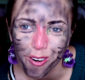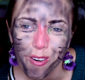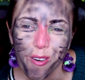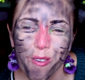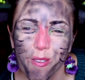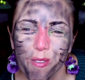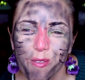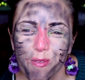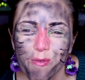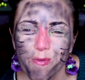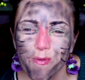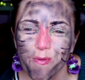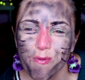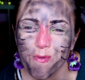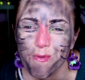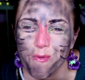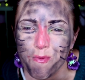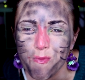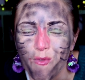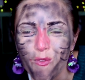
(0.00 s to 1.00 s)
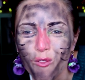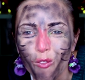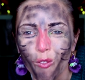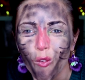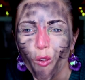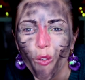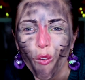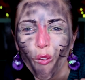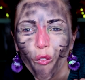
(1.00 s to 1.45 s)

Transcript: I did lipstick.